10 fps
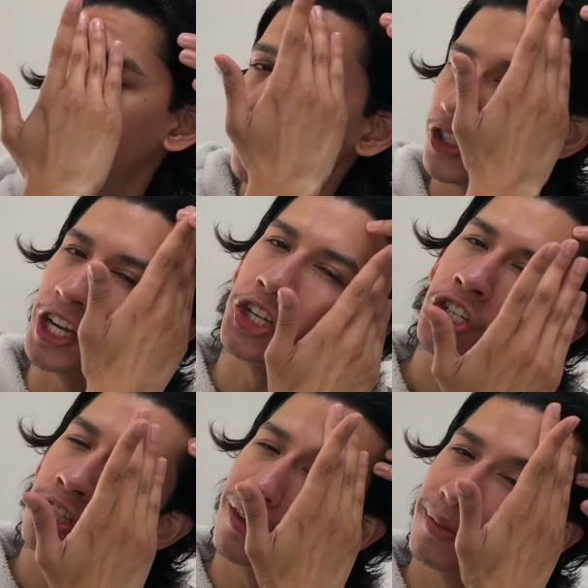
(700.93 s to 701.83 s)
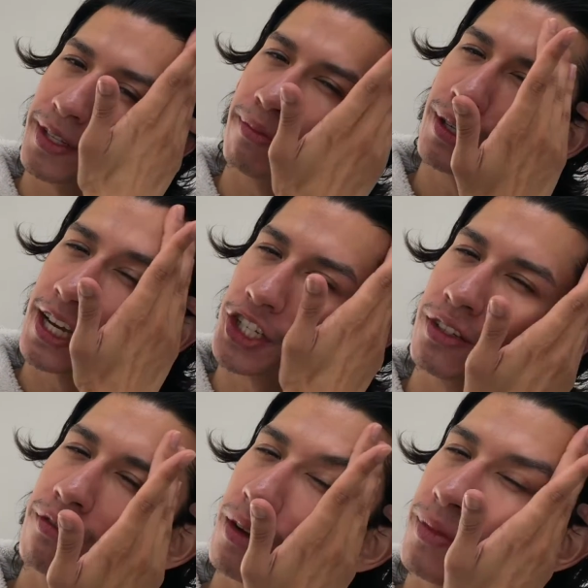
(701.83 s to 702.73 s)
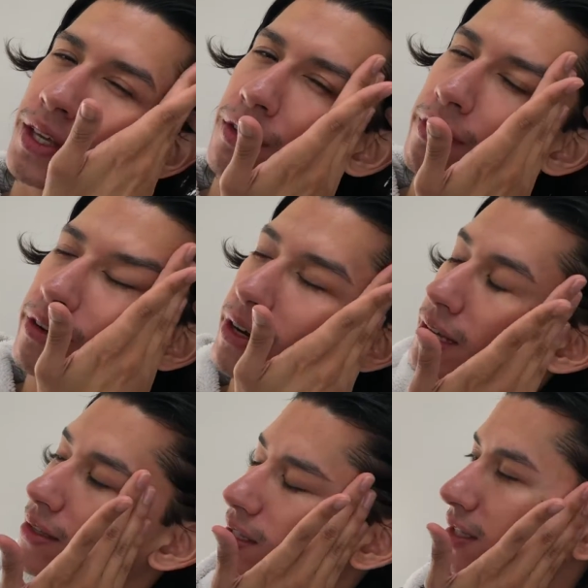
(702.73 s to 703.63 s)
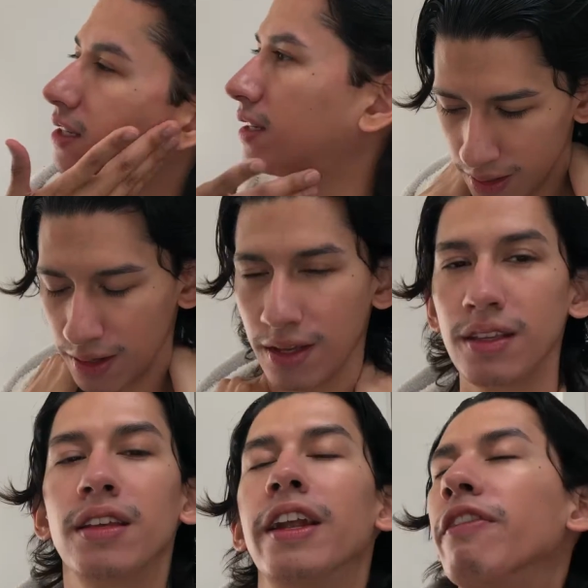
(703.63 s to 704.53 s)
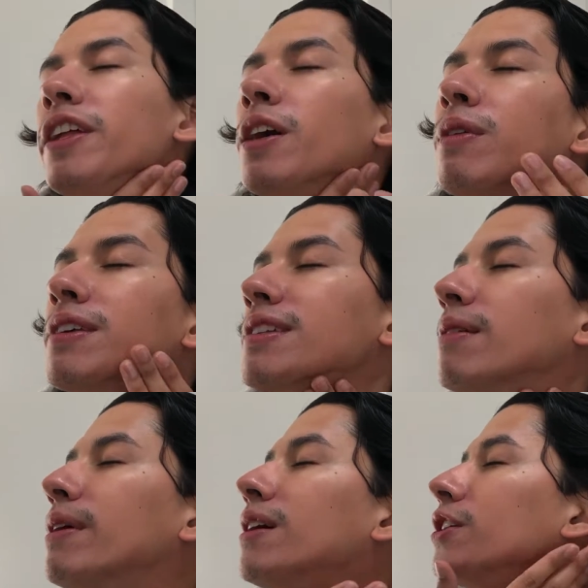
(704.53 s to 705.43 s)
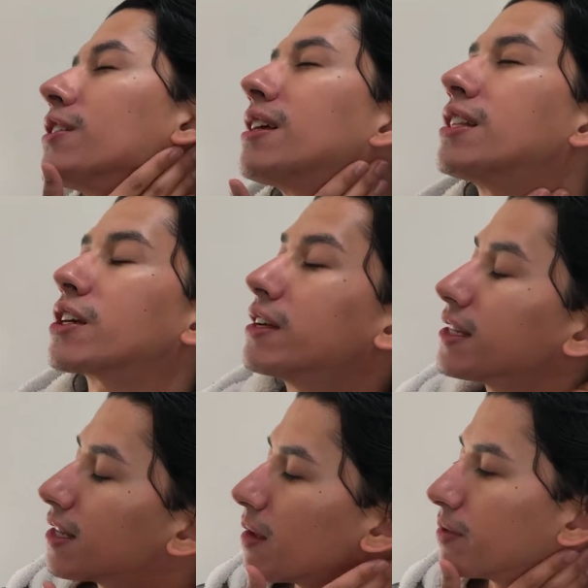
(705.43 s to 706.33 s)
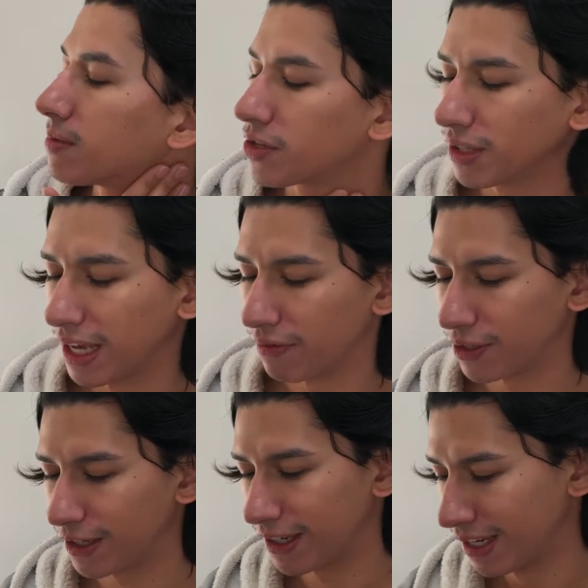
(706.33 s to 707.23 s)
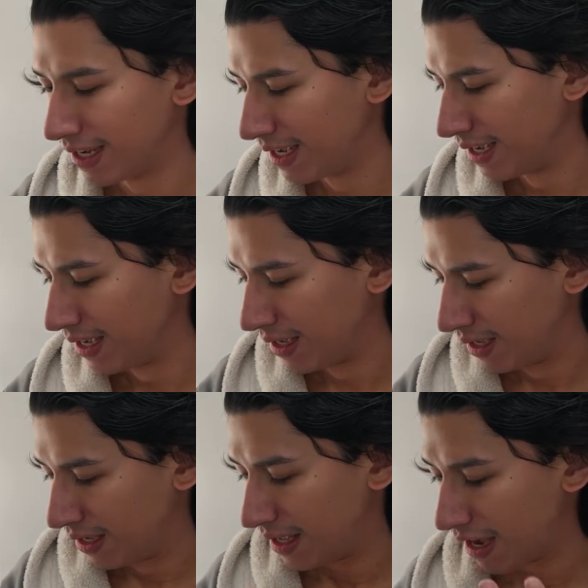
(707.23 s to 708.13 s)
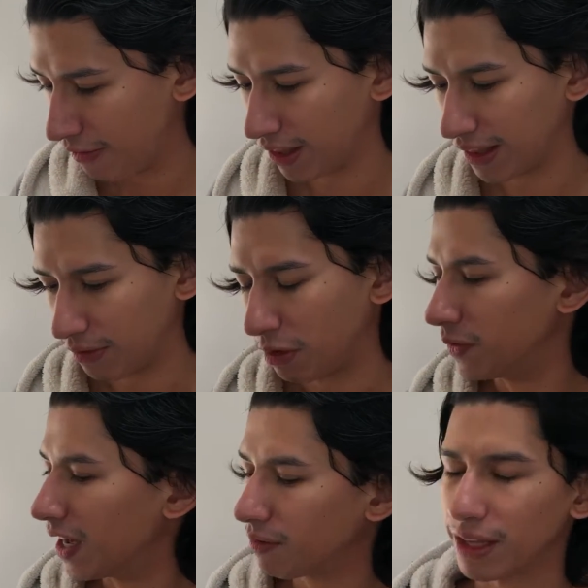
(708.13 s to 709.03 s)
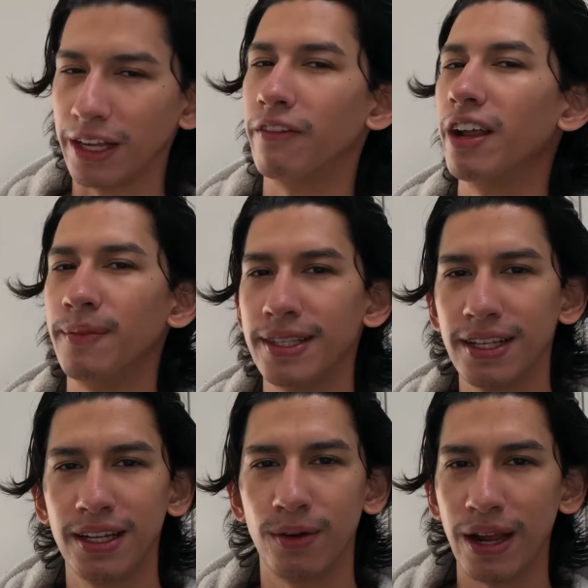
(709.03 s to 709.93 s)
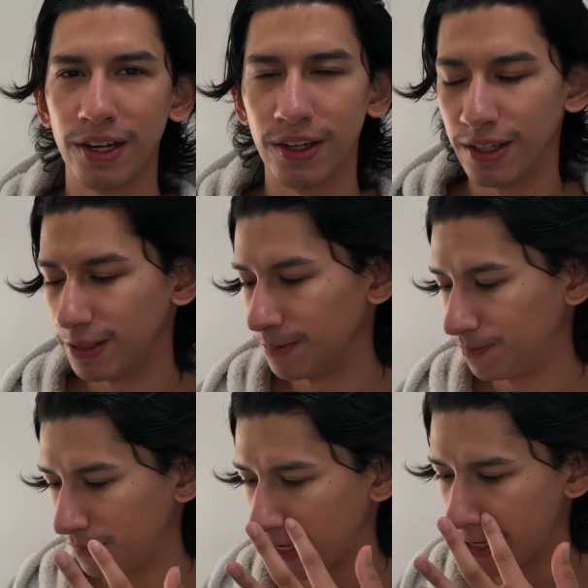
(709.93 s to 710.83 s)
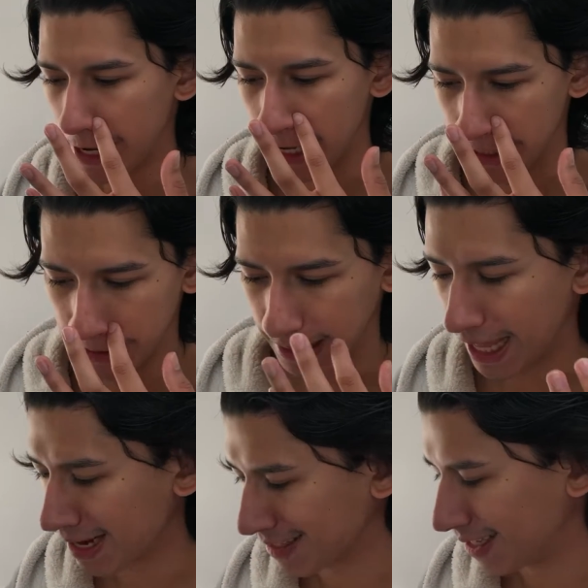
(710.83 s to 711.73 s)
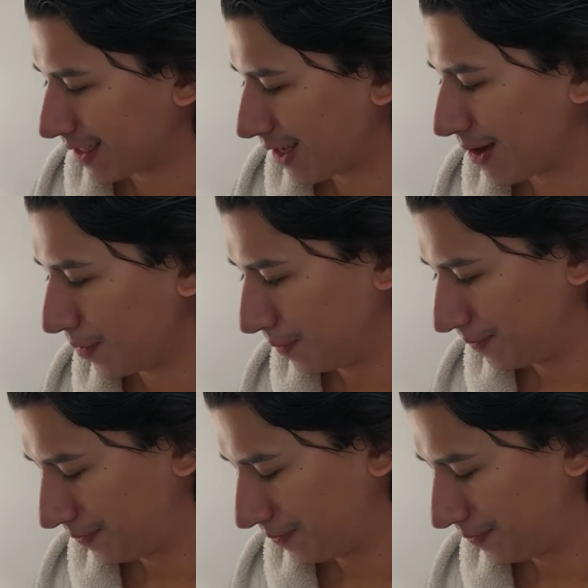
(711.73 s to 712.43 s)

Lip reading: change in terms of protection from the UV rays. You definitely don't want to skip out on your sunscreen step, especially after everything that we've done with like a vitamin C and a retinol. At night I use a lactic, so